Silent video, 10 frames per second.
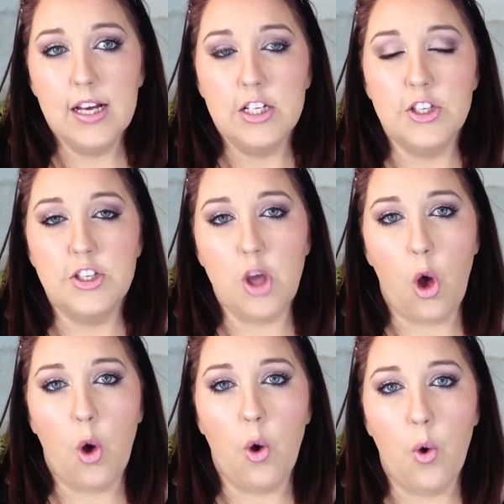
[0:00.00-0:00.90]

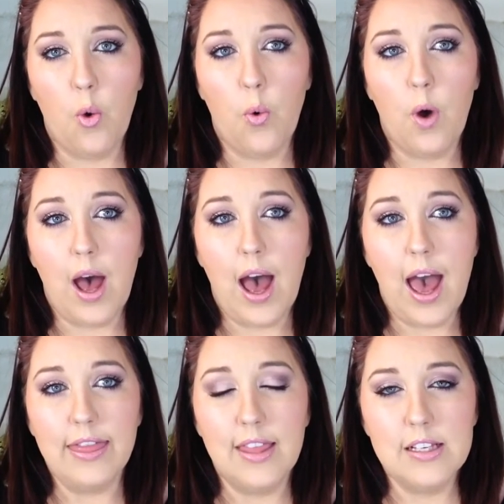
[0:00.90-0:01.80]
So
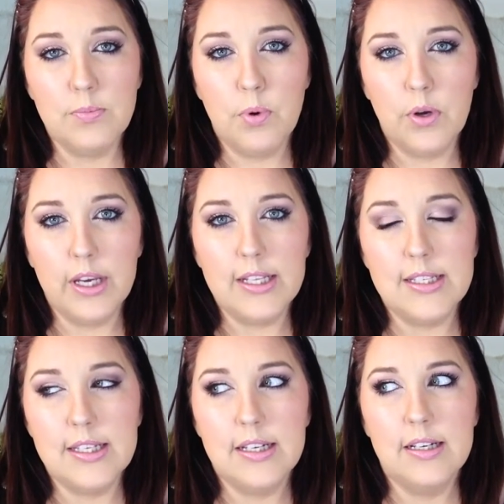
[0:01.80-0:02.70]
at this
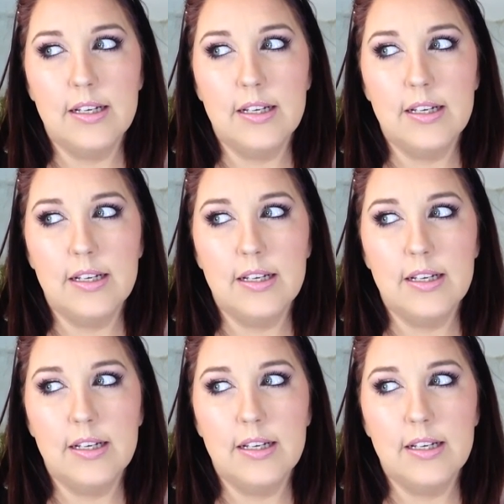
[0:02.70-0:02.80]
point,